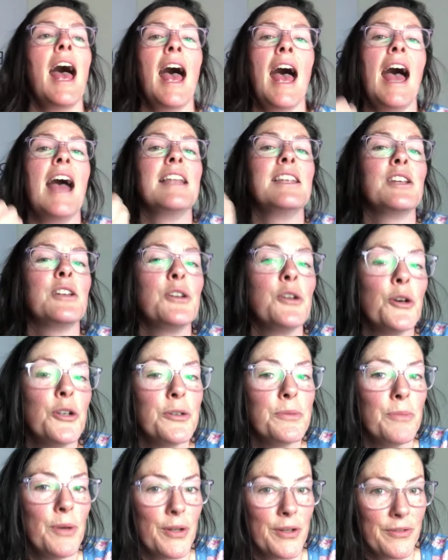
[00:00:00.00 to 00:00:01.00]
and your
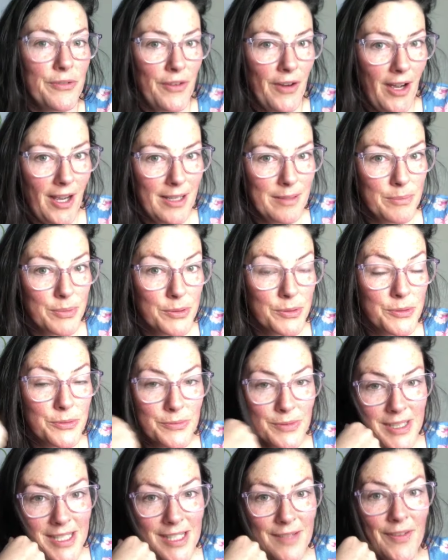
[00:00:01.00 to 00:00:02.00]
non modifiable
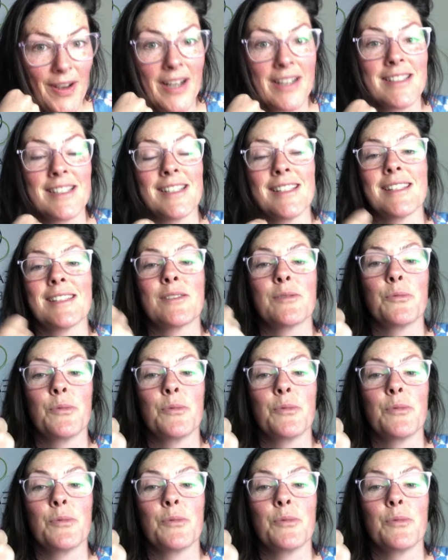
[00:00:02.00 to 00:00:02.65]
risk factors,